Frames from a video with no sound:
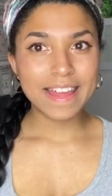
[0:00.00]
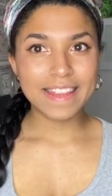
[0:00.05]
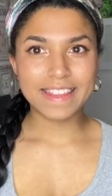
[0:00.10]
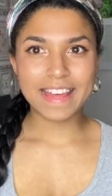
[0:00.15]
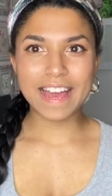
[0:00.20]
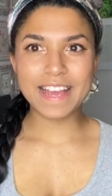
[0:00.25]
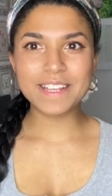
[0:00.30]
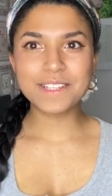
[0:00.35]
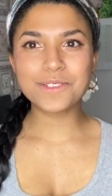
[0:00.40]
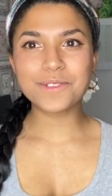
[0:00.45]

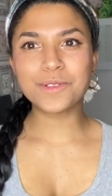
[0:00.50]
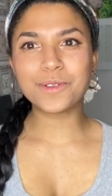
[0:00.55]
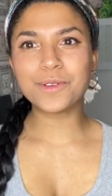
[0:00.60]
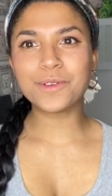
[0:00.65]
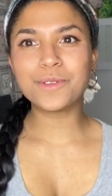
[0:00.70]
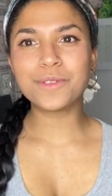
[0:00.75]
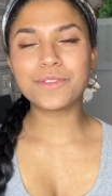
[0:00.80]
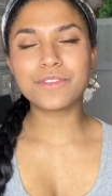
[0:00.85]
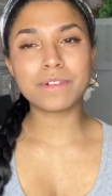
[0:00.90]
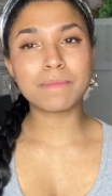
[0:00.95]
That is
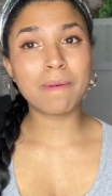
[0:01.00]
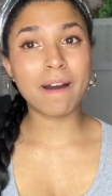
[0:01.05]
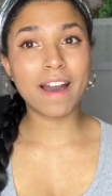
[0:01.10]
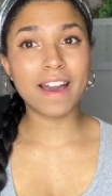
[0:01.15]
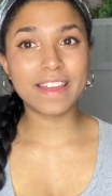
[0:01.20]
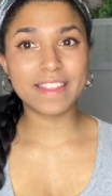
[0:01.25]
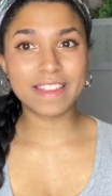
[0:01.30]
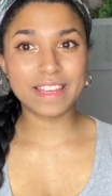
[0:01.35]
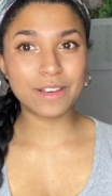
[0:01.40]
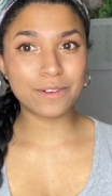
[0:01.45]
all for
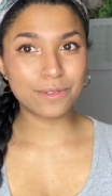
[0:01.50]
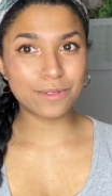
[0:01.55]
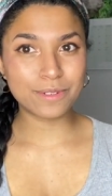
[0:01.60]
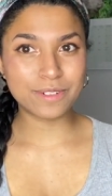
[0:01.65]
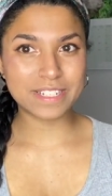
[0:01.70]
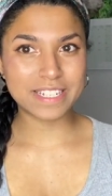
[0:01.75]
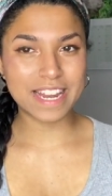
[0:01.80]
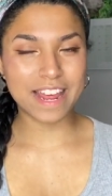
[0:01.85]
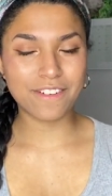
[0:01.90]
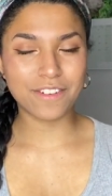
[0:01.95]
my The
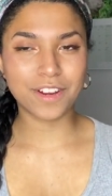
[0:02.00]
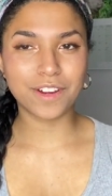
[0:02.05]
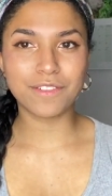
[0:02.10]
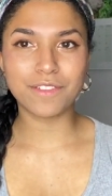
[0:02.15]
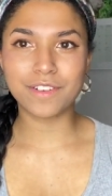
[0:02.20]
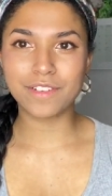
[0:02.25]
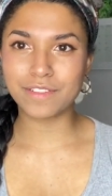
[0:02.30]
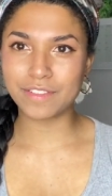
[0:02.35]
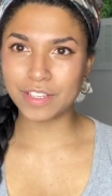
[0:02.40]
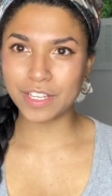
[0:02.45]
Ordinary
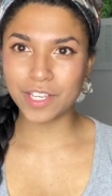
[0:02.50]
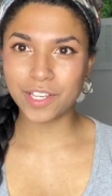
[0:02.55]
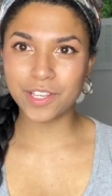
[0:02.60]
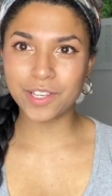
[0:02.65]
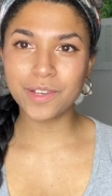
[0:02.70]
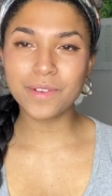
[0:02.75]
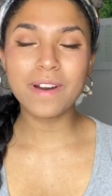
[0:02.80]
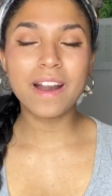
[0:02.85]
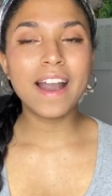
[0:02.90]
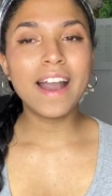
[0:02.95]

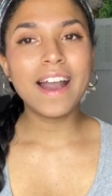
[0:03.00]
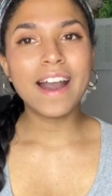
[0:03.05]
review.